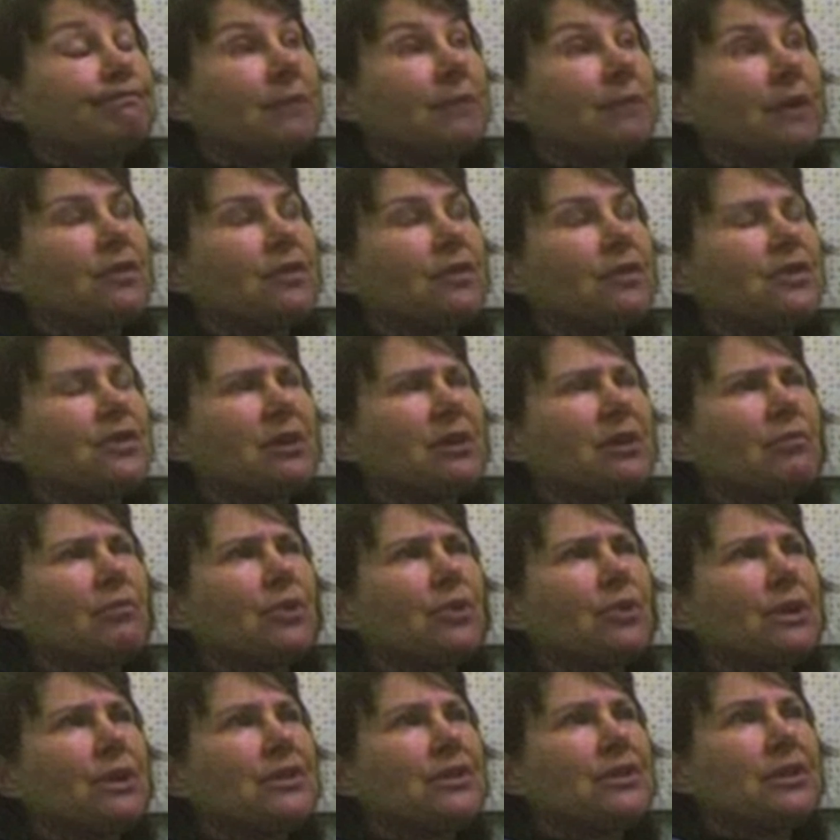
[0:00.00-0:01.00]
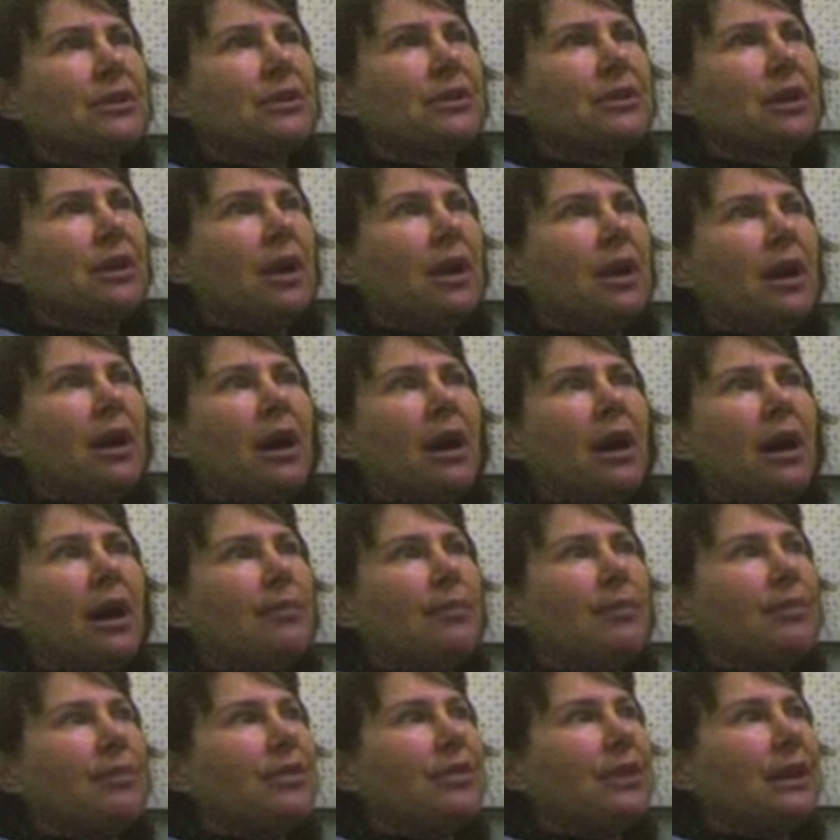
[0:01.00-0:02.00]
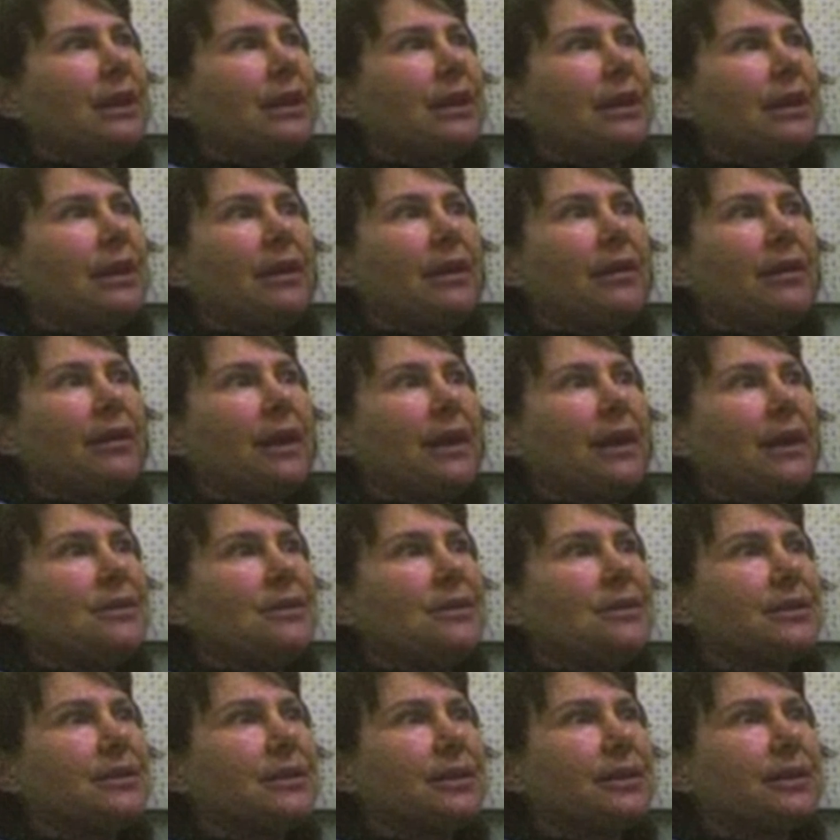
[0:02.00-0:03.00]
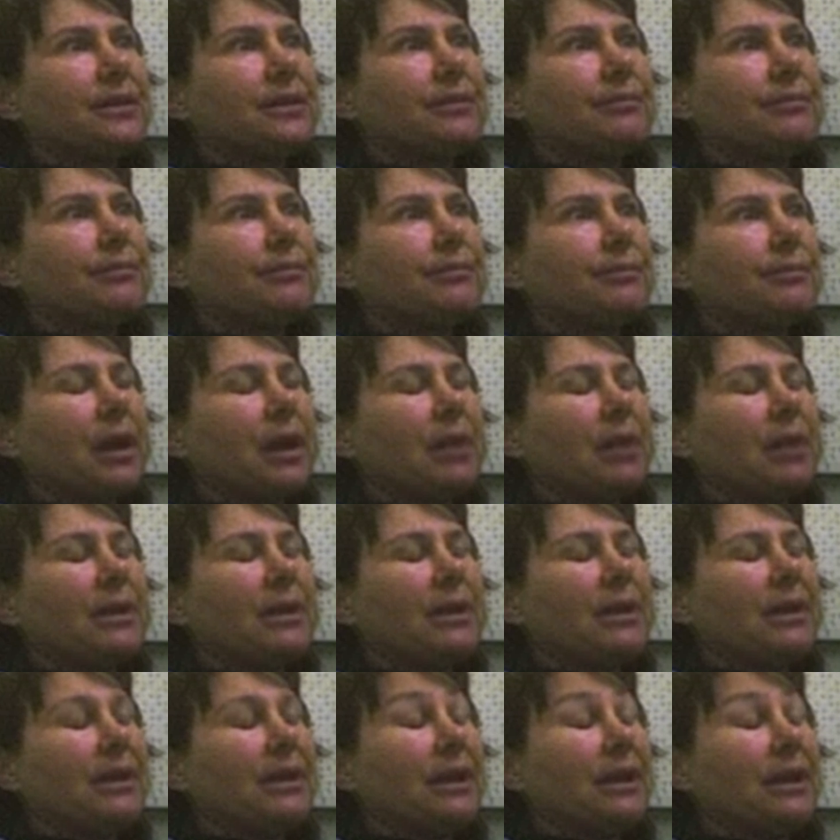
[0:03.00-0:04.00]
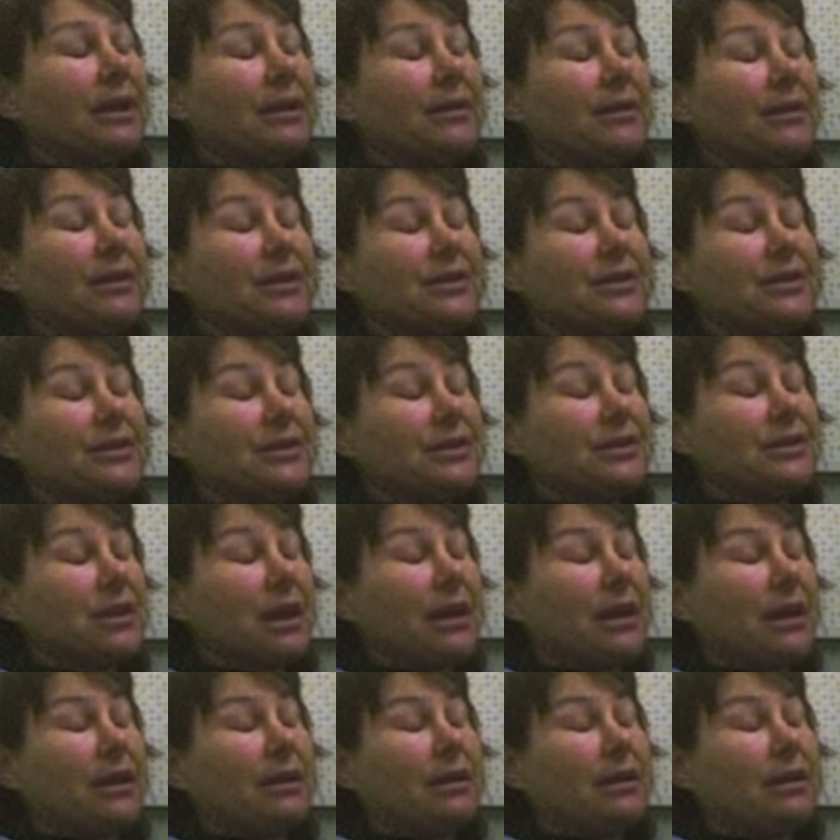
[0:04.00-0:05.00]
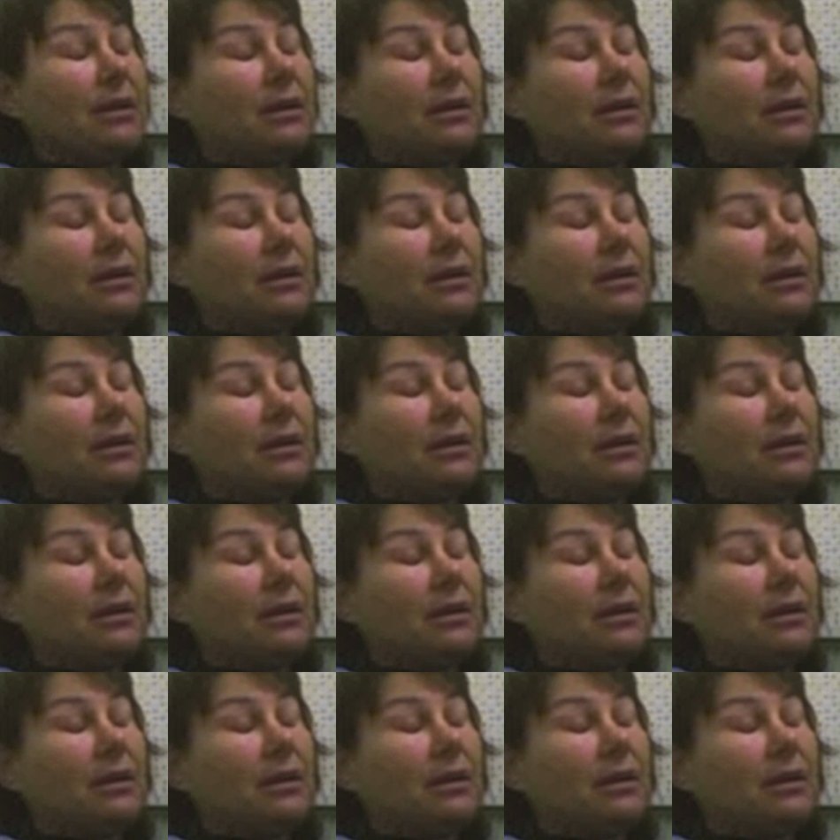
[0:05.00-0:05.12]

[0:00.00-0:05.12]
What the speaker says: For some reason, I'm thinking that, I mean, again, this is like